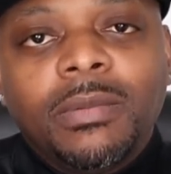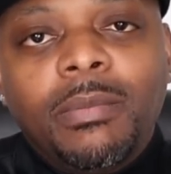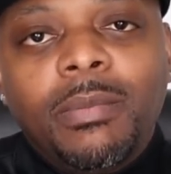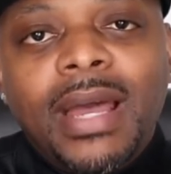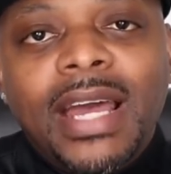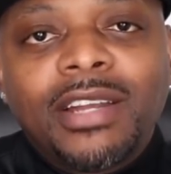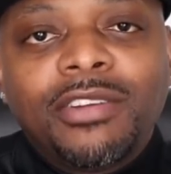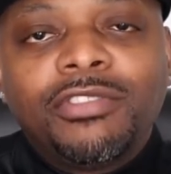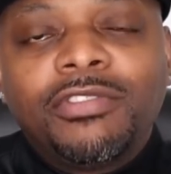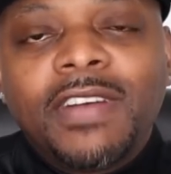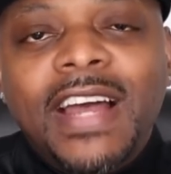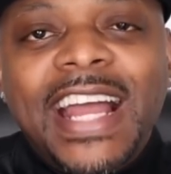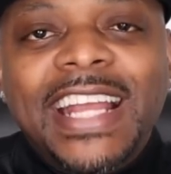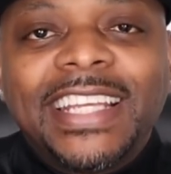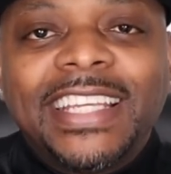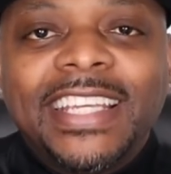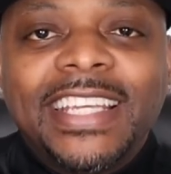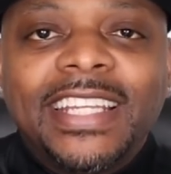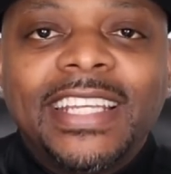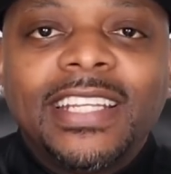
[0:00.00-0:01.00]
Matter of
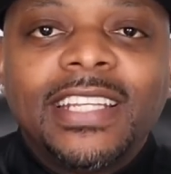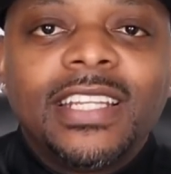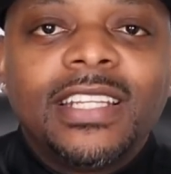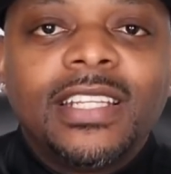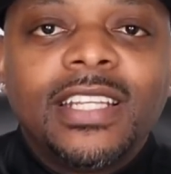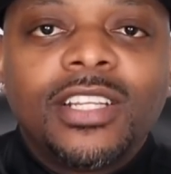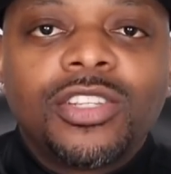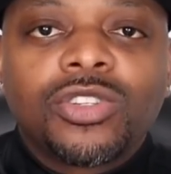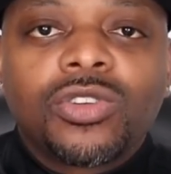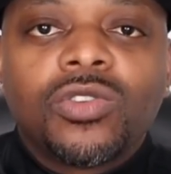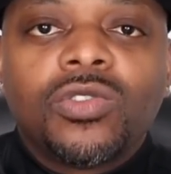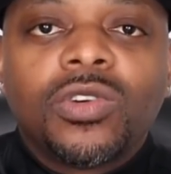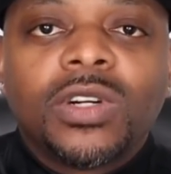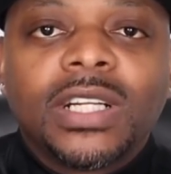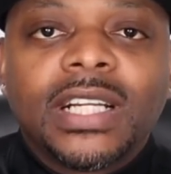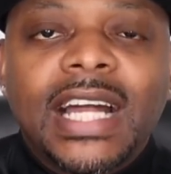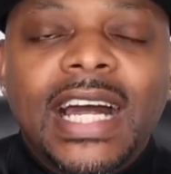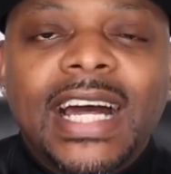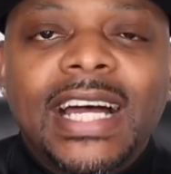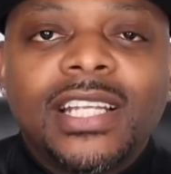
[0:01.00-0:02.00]
fact, get in the
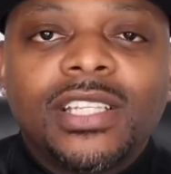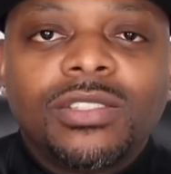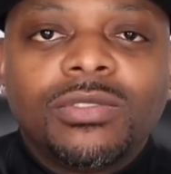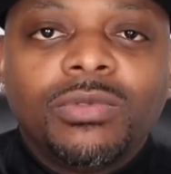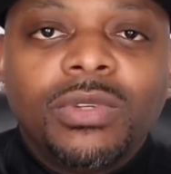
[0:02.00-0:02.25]
Discord, guys.